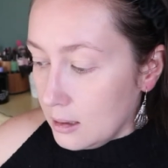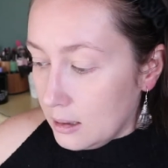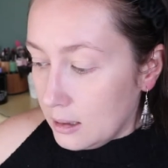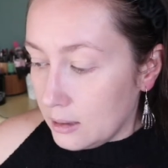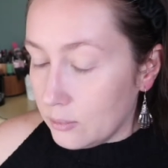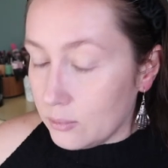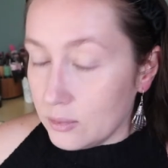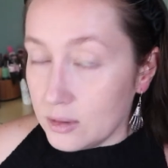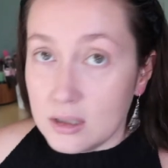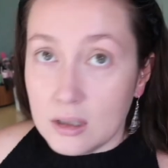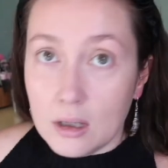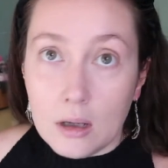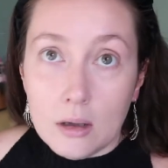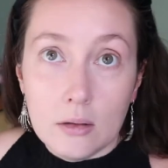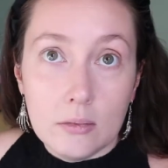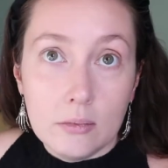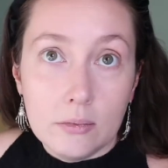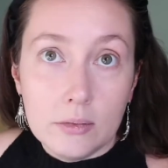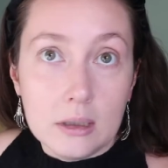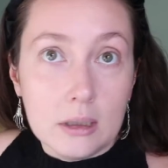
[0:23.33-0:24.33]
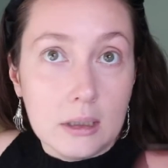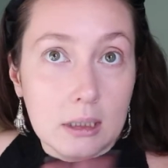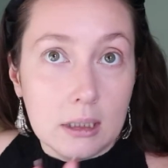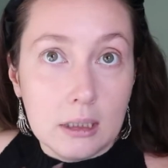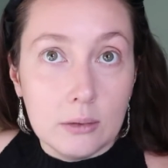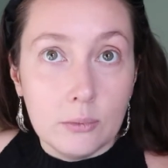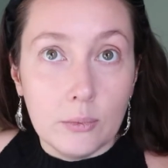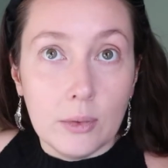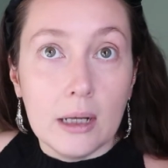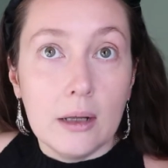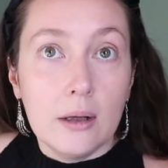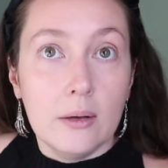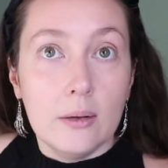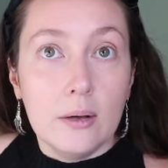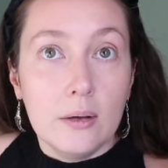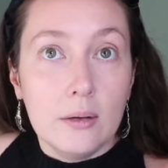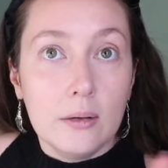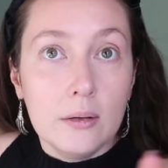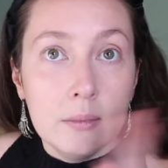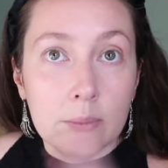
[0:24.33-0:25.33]
It was all really
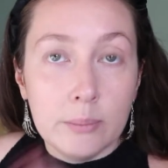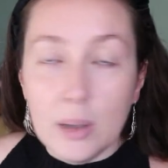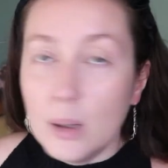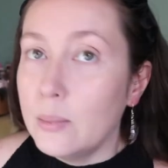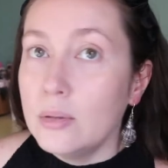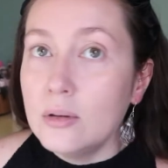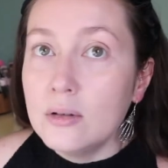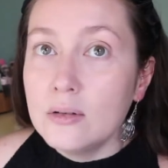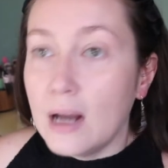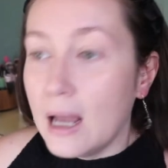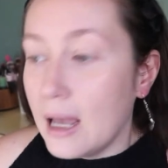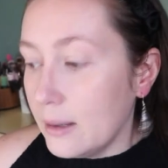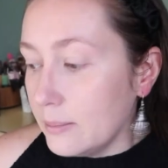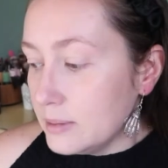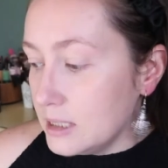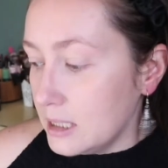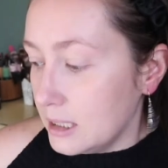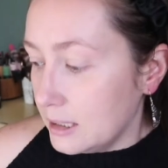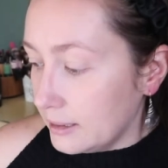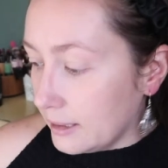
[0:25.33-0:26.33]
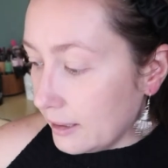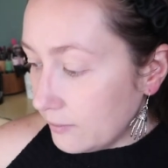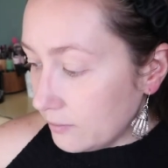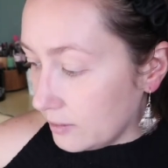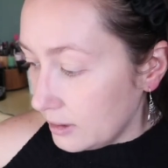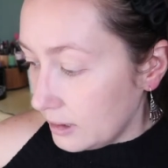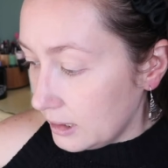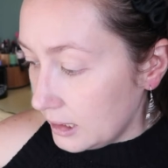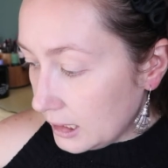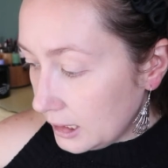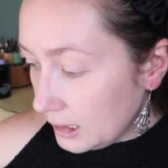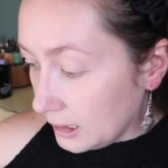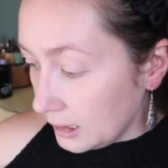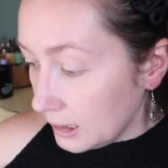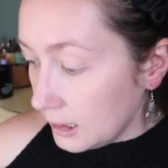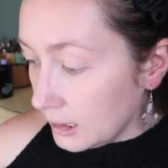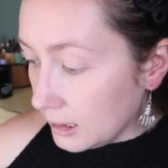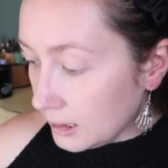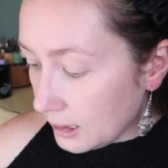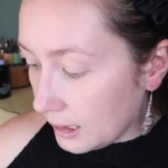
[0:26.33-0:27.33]
well bubble wrapped and
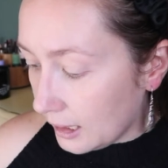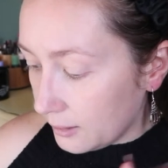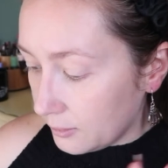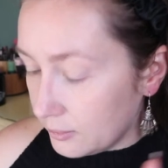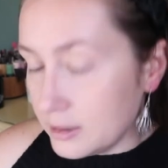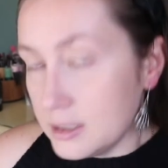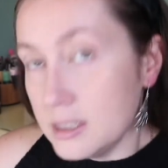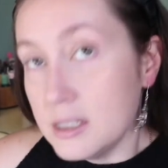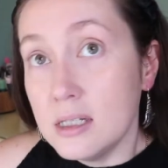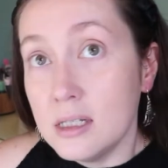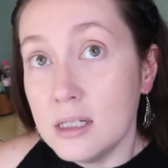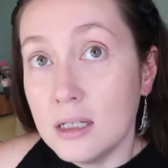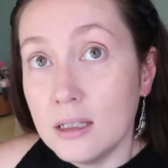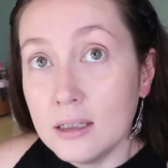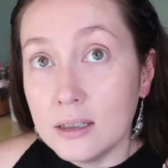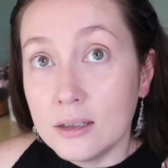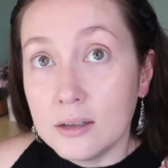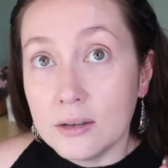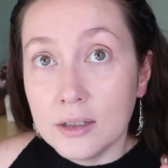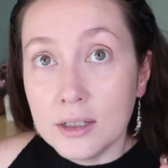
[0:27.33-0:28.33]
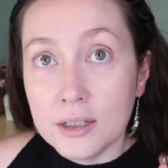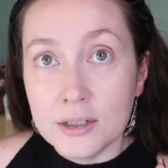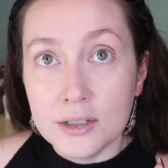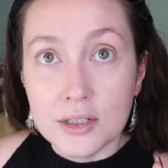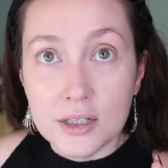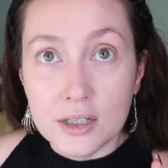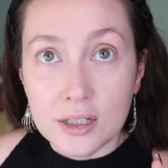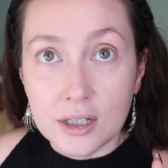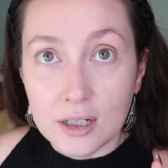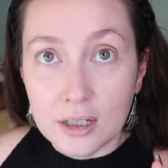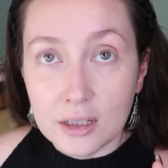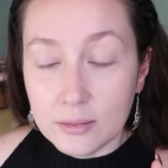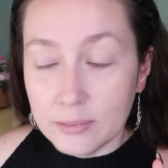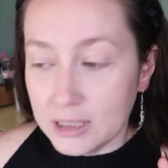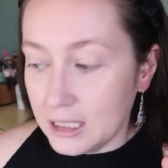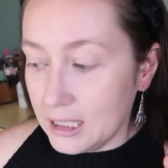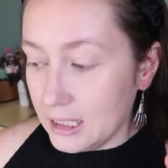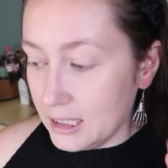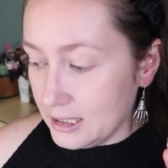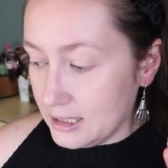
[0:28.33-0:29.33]
everything. I was a little concerned
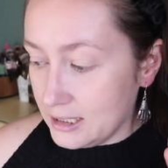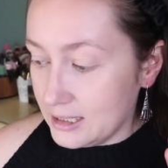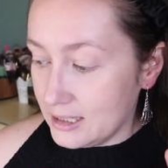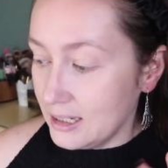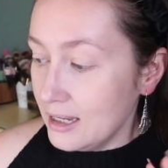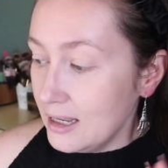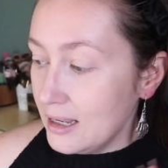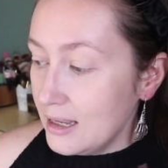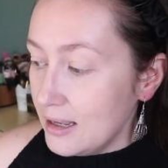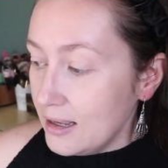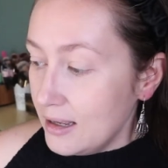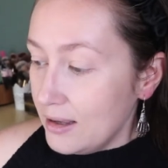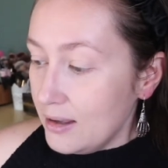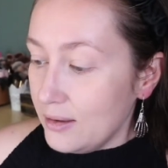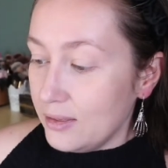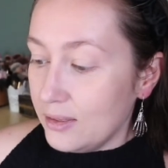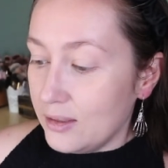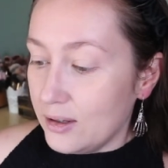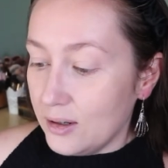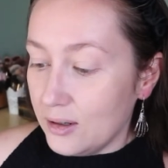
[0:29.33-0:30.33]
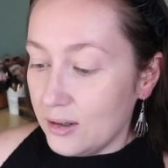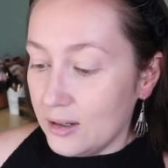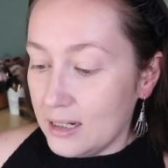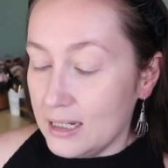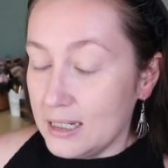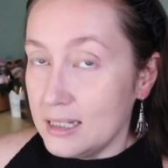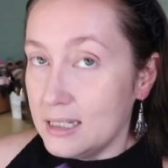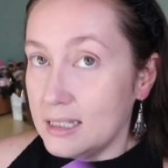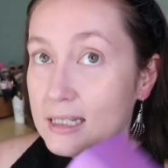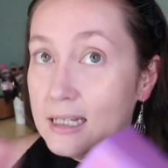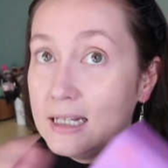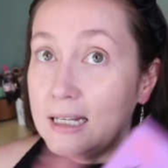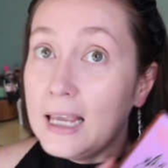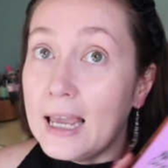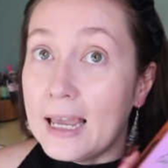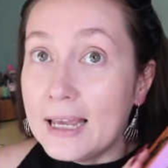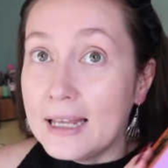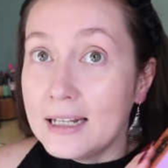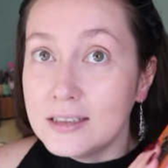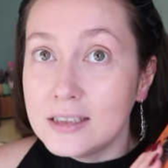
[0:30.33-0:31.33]
because there is a
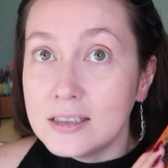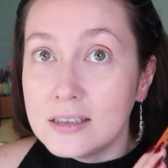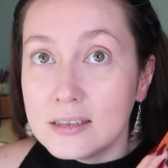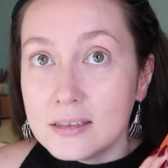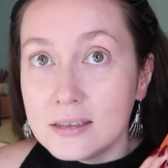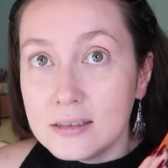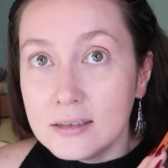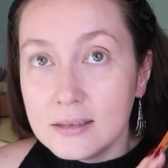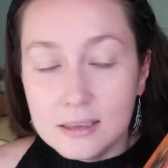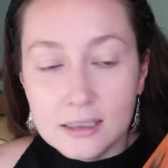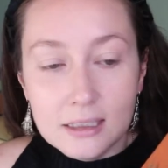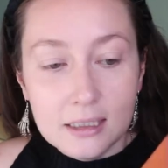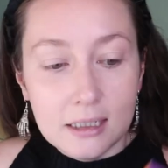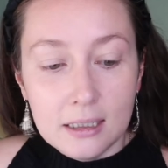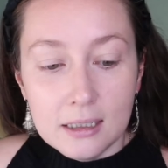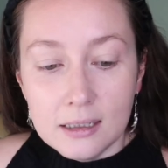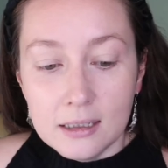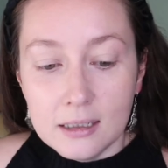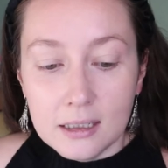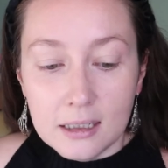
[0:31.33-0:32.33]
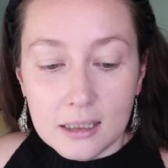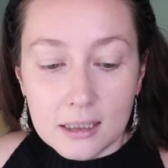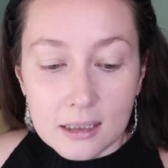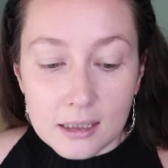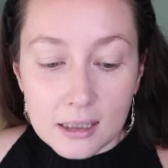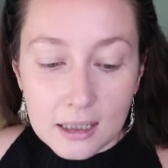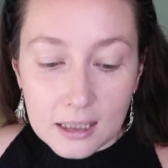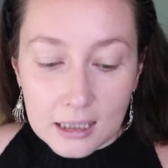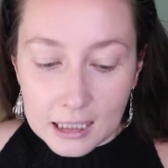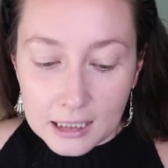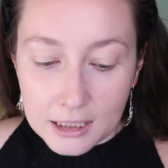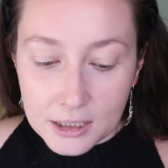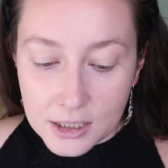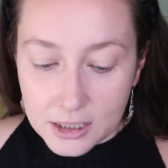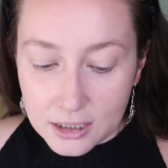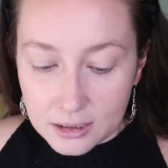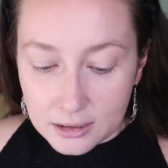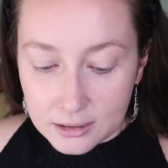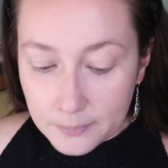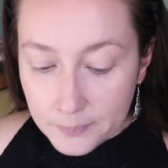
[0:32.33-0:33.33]
candle in the
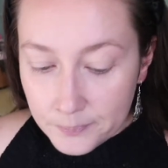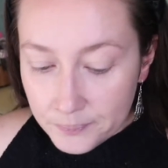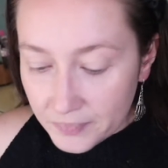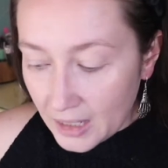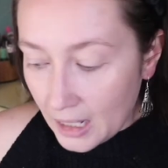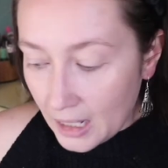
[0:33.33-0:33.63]
collection,